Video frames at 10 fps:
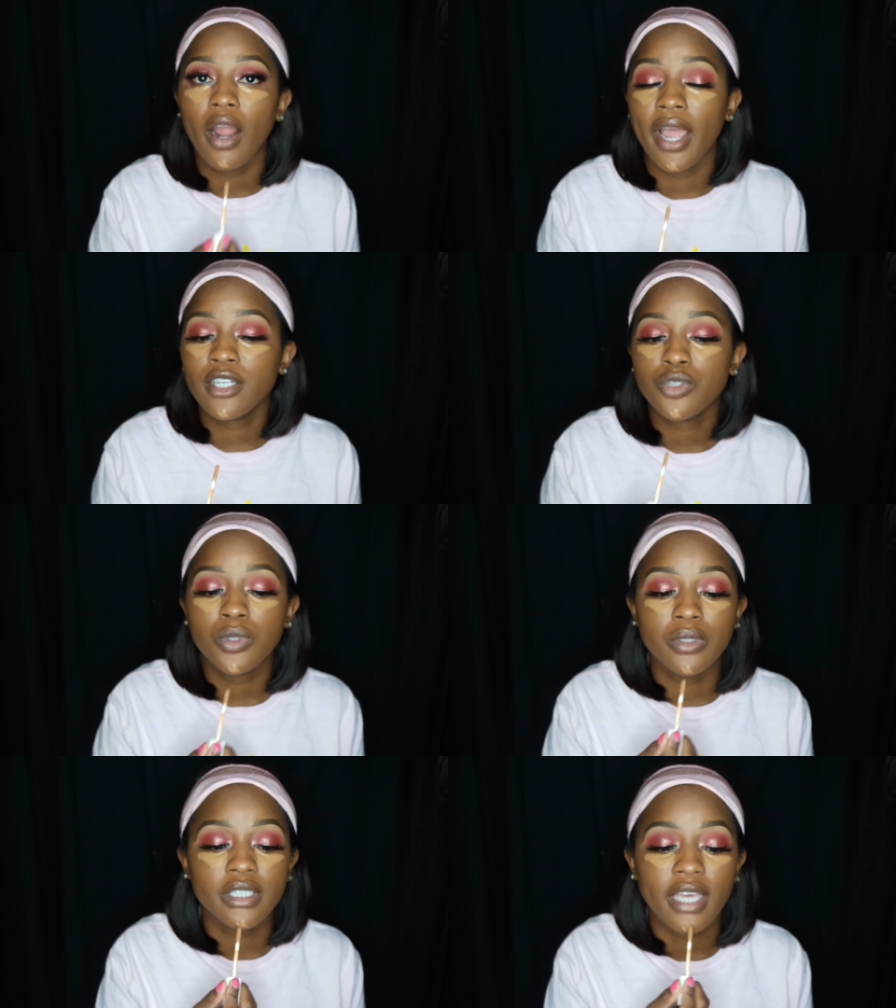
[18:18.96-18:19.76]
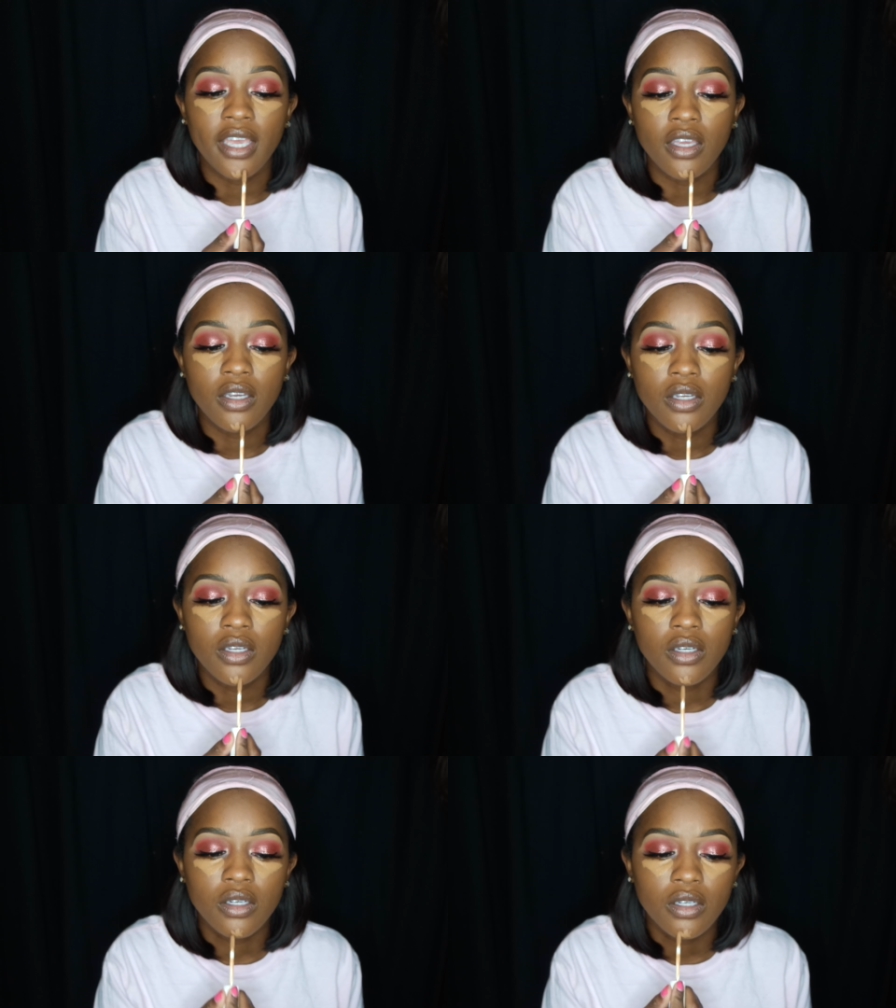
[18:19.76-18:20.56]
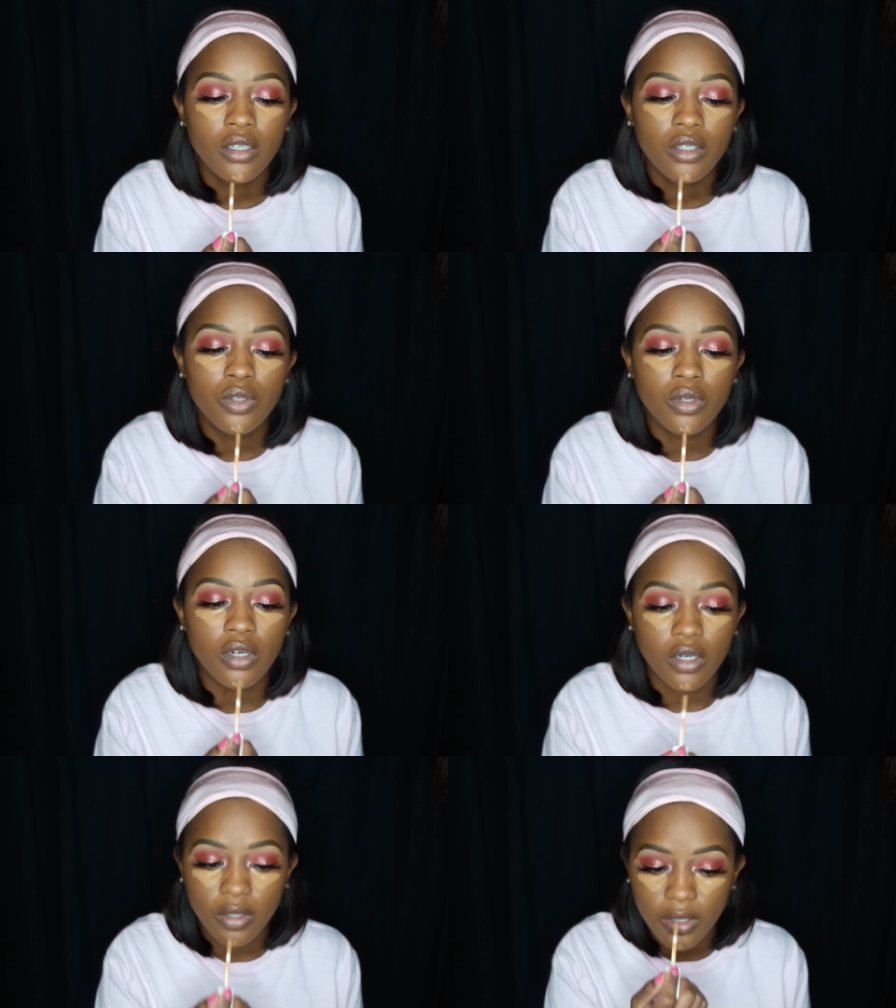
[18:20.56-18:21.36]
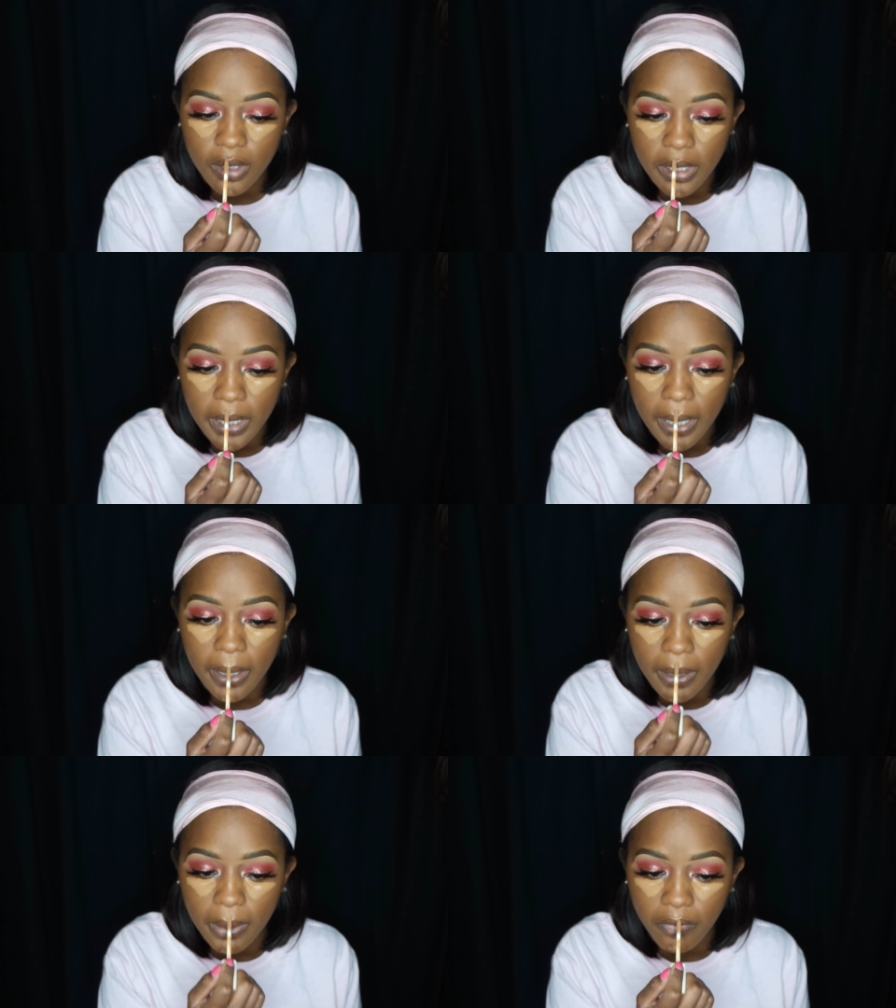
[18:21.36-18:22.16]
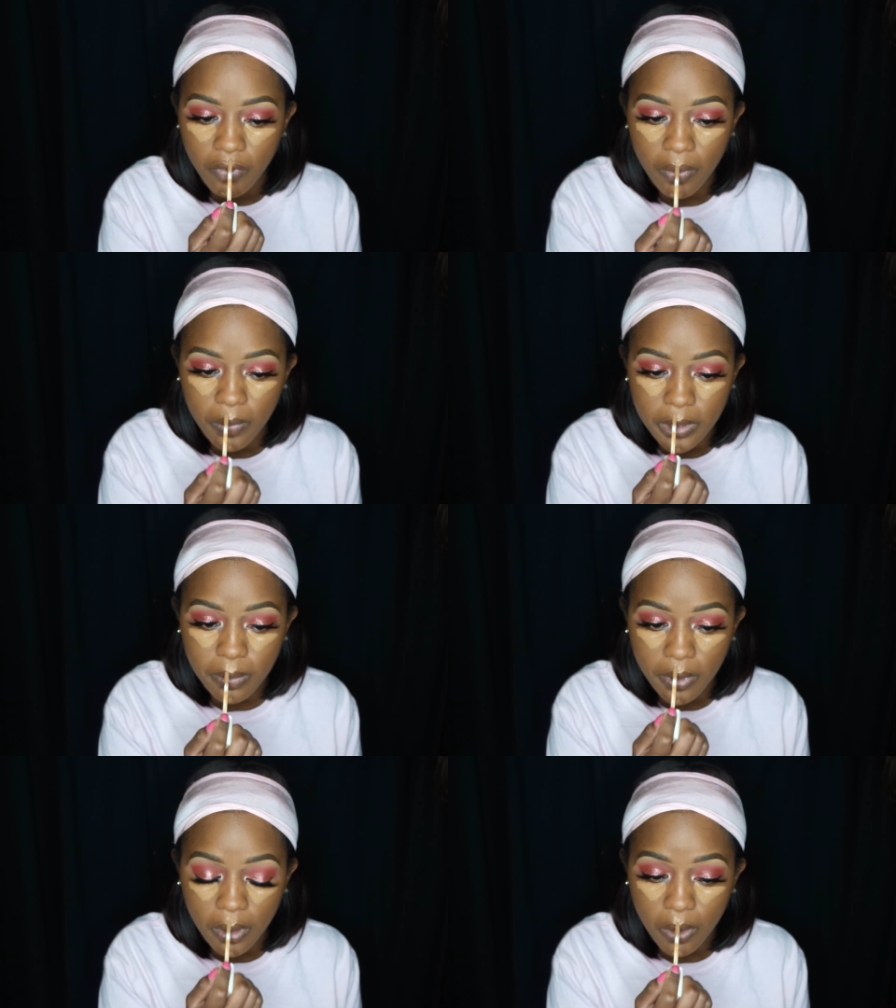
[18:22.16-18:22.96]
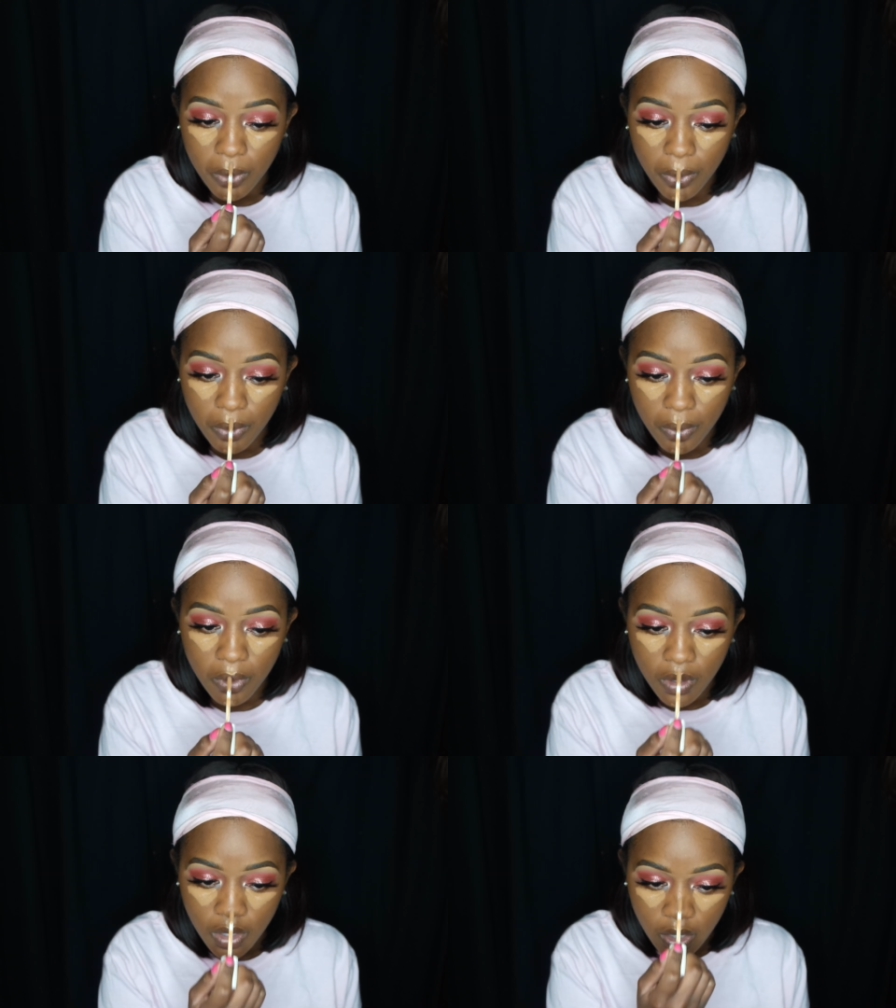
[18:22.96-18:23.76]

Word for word: actual date, you know, the day of, was pretty cool.